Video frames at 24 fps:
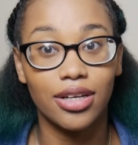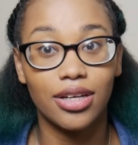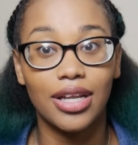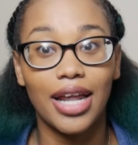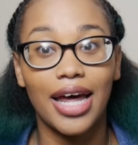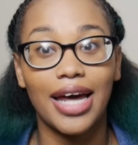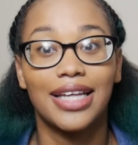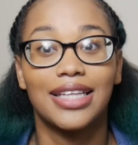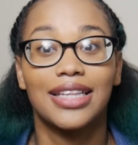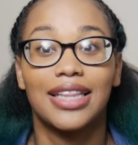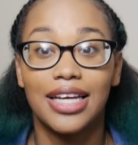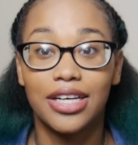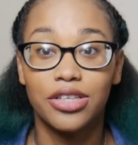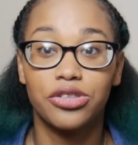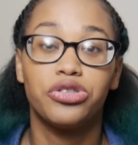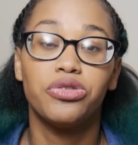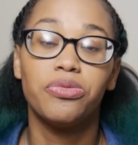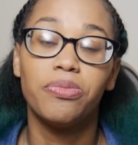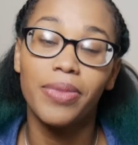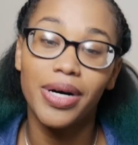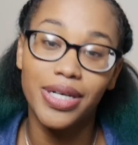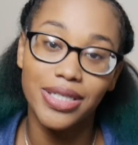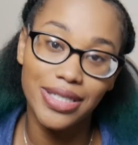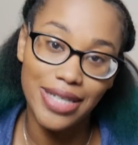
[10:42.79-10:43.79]
Like, things you
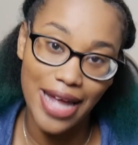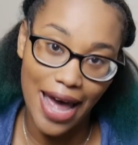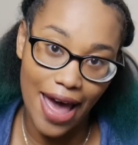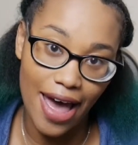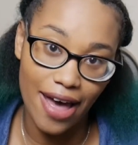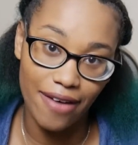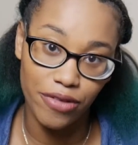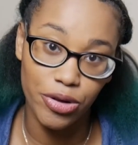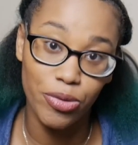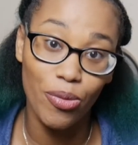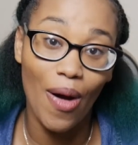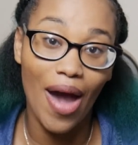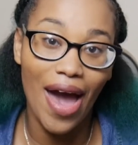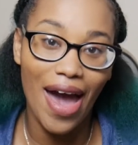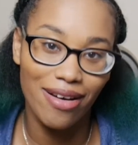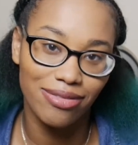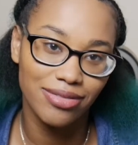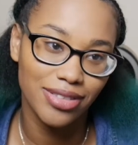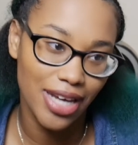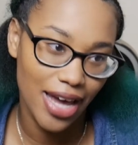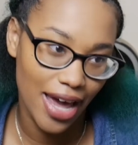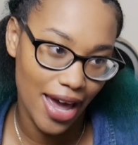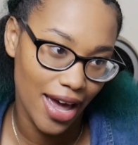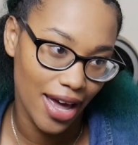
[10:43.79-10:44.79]
must have. You have
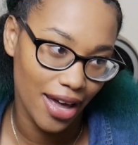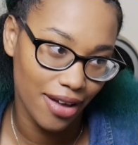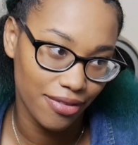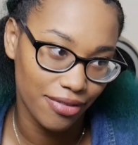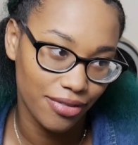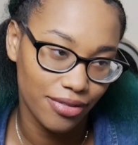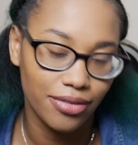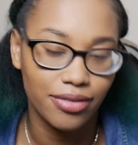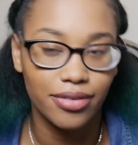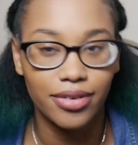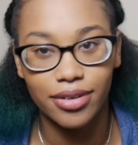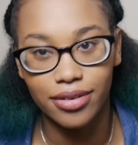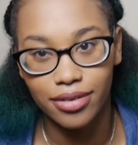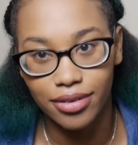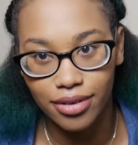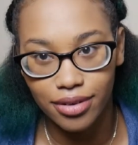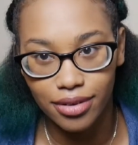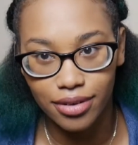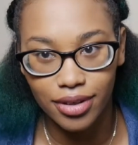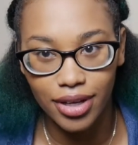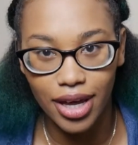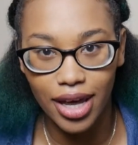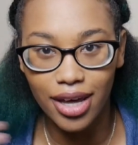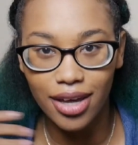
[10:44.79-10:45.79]
to have.
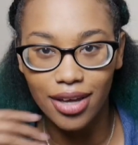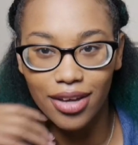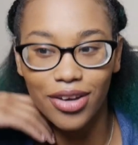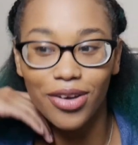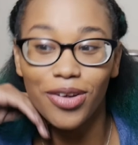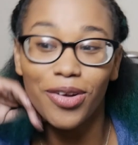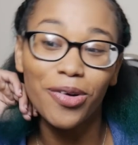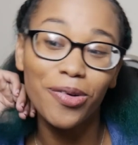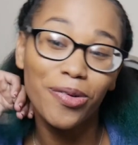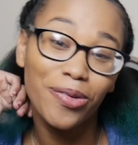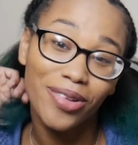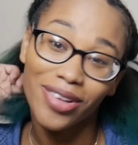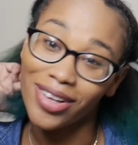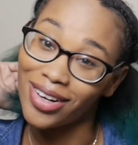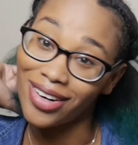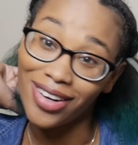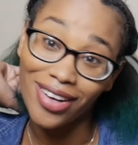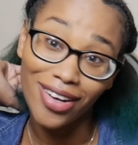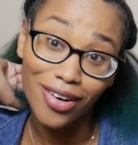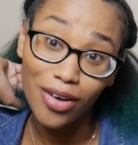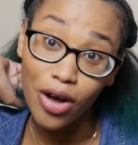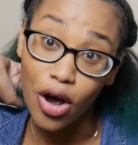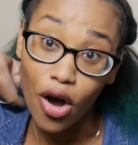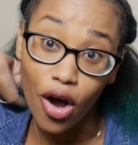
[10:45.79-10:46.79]
Okay? You don't really
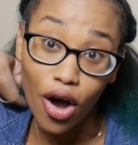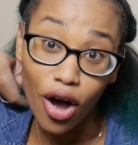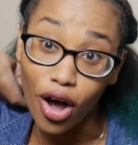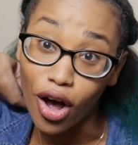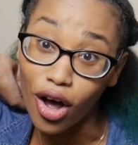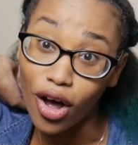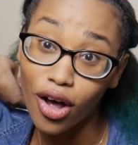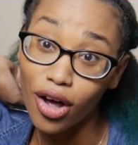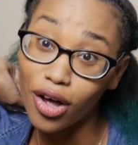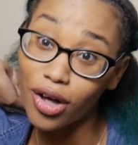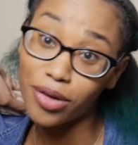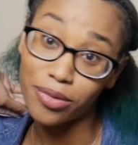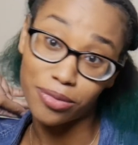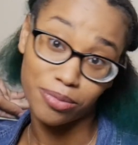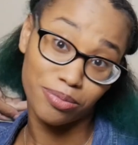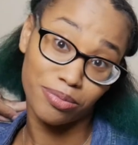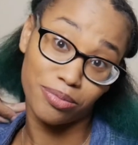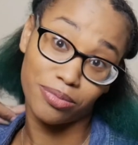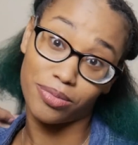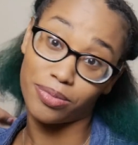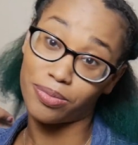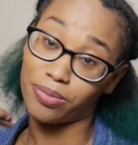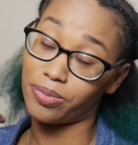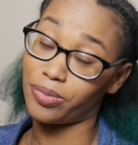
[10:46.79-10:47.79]
need a
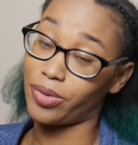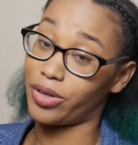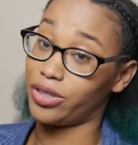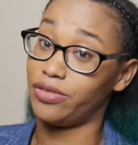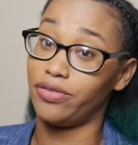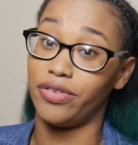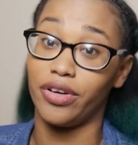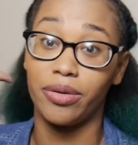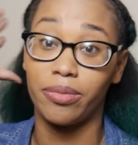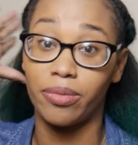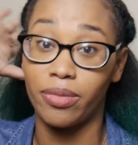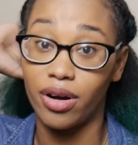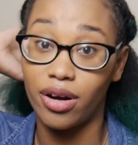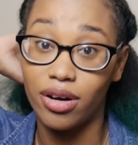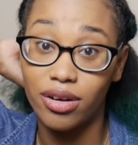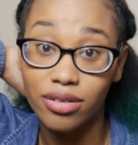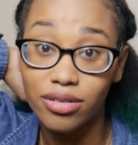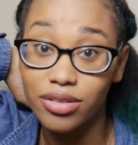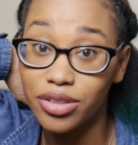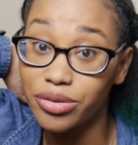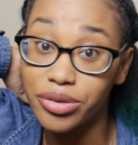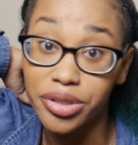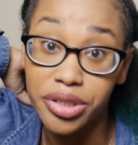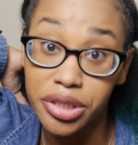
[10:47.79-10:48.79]
breastfeeding bra.
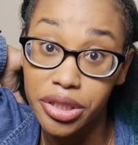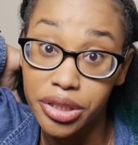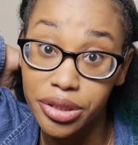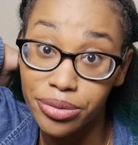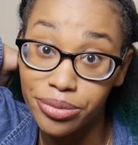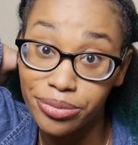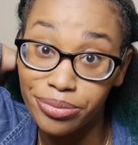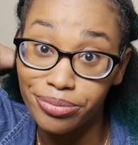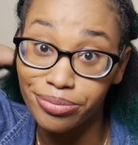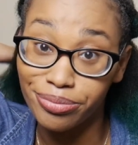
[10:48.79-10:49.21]
You really don't.